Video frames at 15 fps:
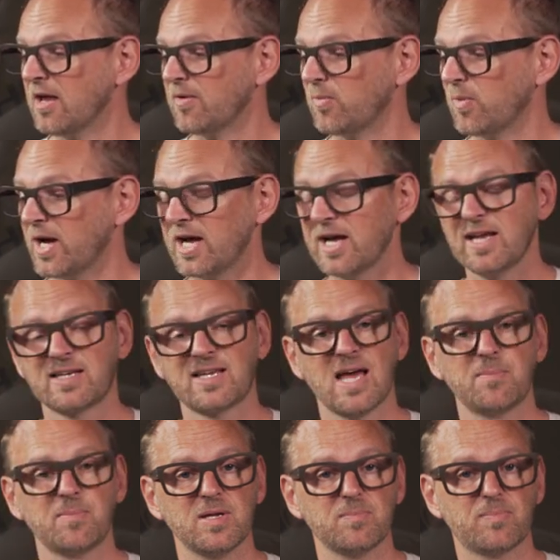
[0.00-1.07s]
where it
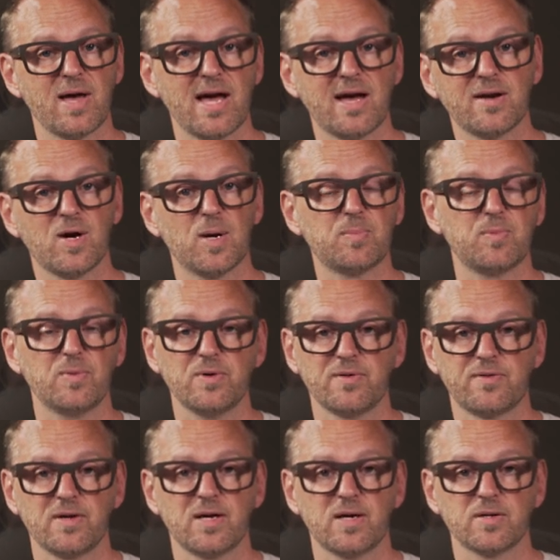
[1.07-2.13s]
can be paired up
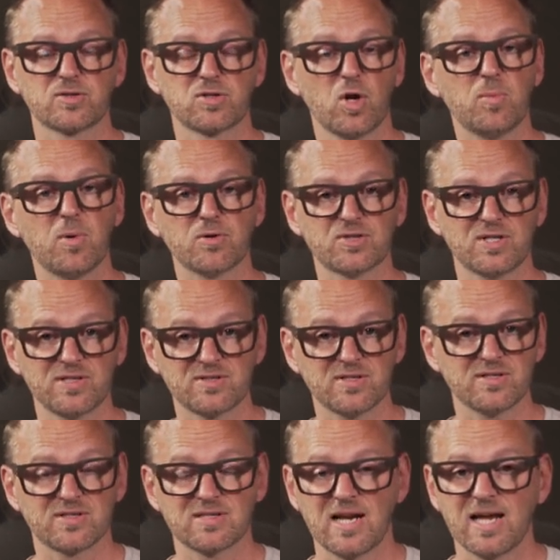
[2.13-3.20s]
with uh, slow-mo
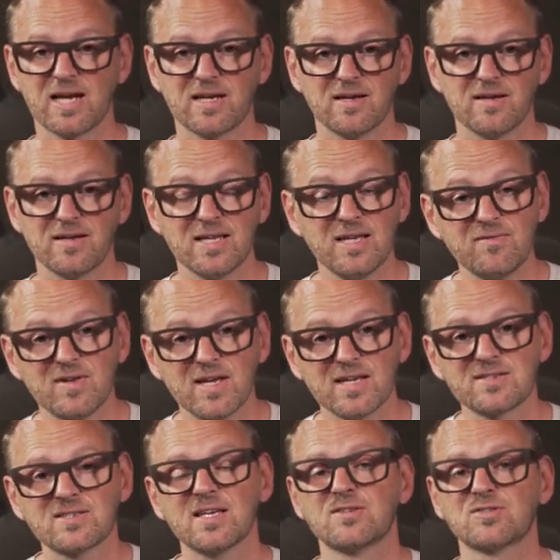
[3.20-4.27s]
systems like uh,
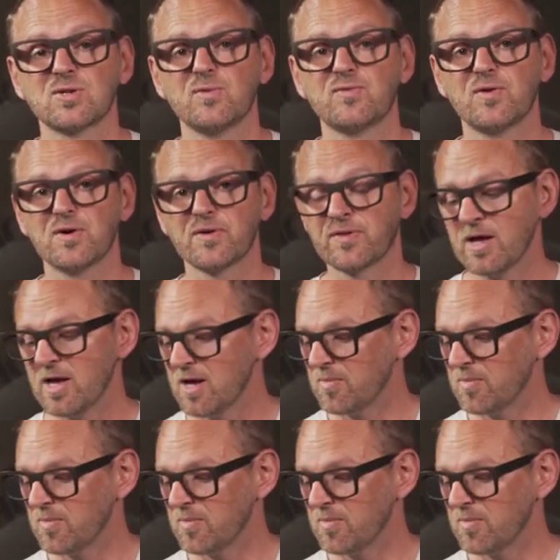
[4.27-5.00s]
EVS and so forth.